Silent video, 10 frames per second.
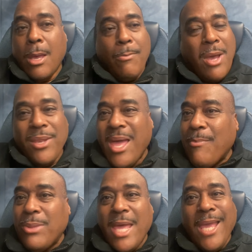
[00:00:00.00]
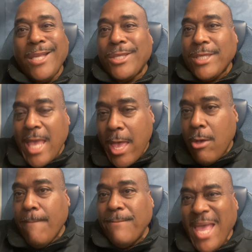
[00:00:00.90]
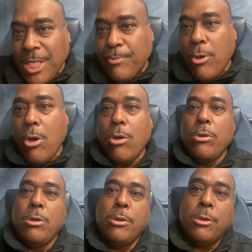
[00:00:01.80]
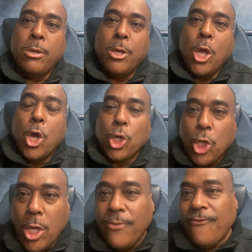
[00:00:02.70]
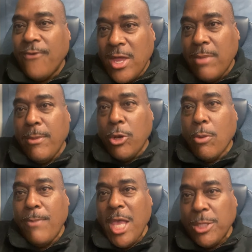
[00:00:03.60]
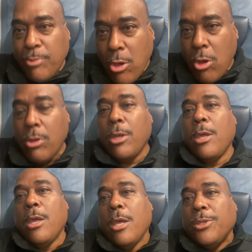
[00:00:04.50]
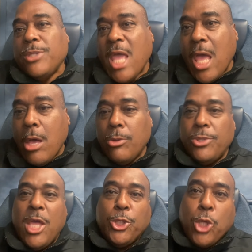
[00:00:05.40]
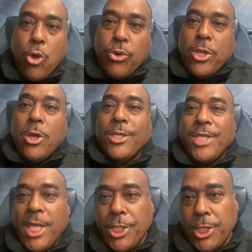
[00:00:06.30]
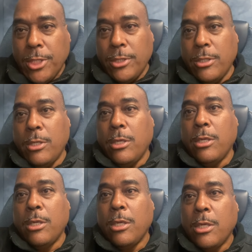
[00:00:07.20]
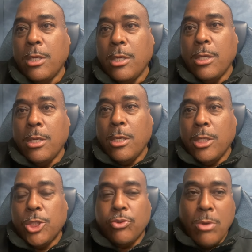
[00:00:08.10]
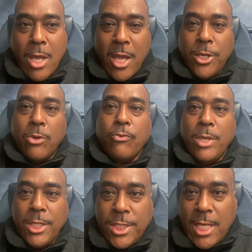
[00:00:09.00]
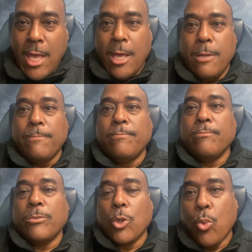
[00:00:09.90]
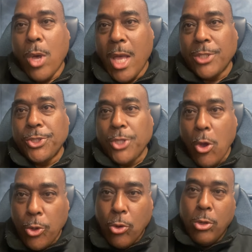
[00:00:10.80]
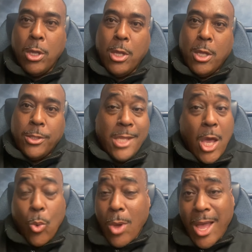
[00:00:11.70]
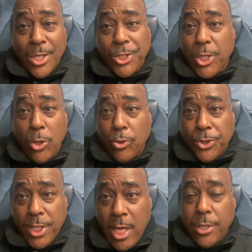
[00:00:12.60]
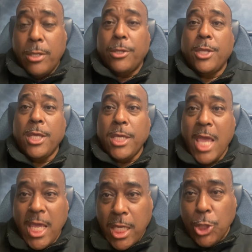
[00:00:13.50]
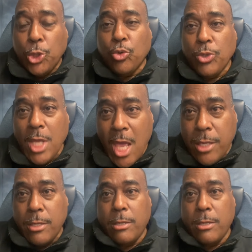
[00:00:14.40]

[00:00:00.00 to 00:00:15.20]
by not playing sound baseball, good fundamental baseball. Now they turn their attention trying to re-sign Juan Soto. Now Juan Soto said the Yankees do not